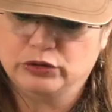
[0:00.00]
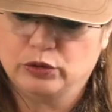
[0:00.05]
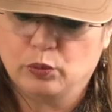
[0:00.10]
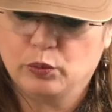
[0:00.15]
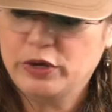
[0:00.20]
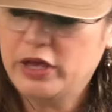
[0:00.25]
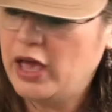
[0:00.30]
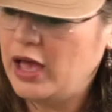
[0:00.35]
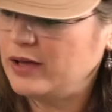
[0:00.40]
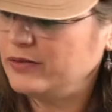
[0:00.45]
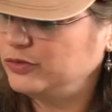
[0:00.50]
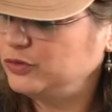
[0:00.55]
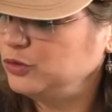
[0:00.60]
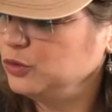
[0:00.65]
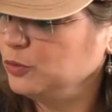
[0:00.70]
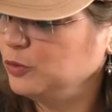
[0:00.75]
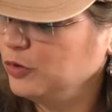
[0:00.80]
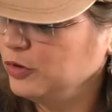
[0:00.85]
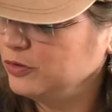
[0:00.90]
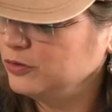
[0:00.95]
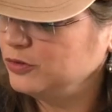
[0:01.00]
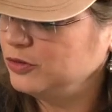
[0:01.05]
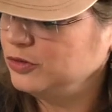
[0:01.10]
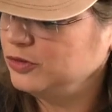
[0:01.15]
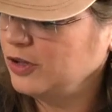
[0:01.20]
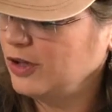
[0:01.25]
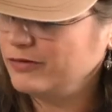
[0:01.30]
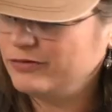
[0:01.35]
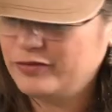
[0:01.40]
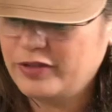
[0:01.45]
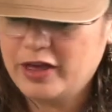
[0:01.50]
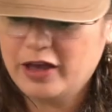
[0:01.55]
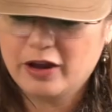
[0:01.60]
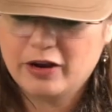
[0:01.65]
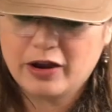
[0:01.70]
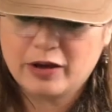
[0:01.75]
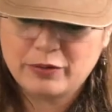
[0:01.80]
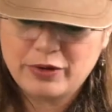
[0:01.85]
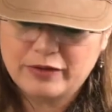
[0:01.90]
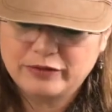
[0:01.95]
we have to put stuff
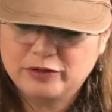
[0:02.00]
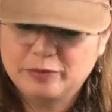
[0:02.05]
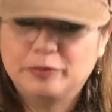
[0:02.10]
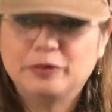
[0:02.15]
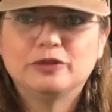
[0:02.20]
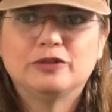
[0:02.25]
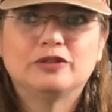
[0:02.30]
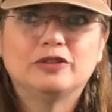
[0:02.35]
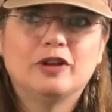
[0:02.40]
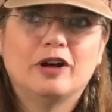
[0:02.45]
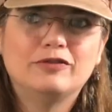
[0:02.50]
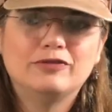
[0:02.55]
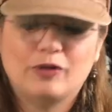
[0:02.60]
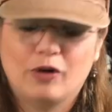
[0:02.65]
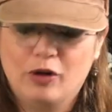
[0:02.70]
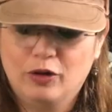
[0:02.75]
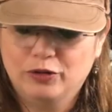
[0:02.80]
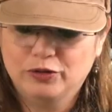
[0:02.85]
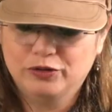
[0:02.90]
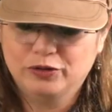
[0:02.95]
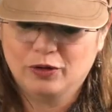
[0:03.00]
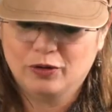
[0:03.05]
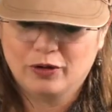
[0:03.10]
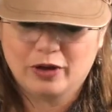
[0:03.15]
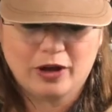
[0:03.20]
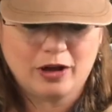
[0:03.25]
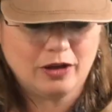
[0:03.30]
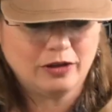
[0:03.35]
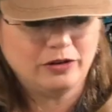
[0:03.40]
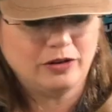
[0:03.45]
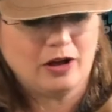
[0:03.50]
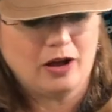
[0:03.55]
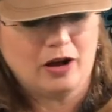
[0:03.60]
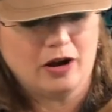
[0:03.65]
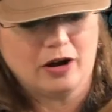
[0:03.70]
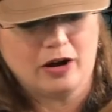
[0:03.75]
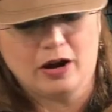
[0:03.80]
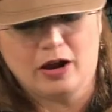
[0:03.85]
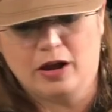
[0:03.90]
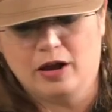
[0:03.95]
there, and we have to put stuff also on
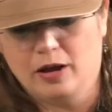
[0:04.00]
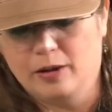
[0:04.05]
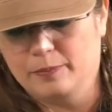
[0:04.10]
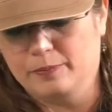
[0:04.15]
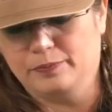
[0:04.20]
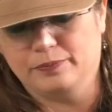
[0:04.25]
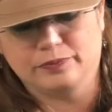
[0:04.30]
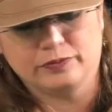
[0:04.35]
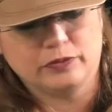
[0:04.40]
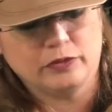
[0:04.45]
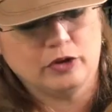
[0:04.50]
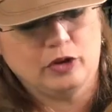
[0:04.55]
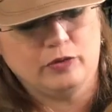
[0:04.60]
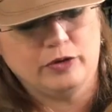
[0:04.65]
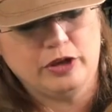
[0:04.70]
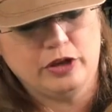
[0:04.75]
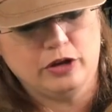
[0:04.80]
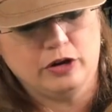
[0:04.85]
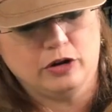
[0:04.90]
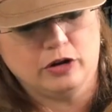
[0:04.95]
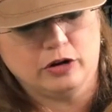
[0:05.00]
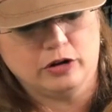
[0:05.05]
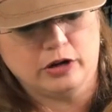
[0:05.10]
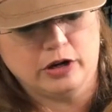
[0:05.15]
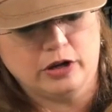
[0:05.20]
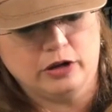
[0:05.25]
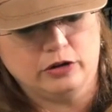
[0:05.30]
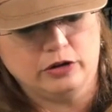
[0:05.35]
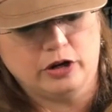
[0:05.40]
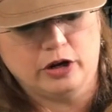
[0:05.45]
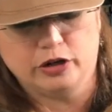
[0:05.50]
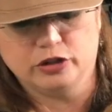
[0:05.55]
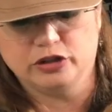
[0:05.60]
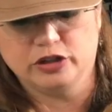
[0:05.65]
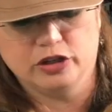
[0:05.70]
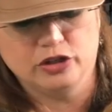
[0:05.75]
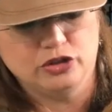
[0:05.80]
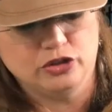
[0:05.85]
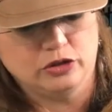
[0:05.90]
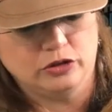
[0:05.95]
our over here on our
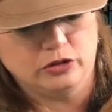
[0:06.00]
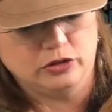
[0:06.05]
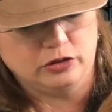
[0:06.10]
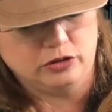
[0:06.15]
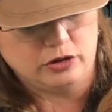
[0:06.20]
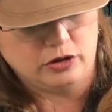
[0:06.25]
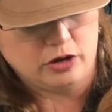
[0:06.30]
dungeon, on our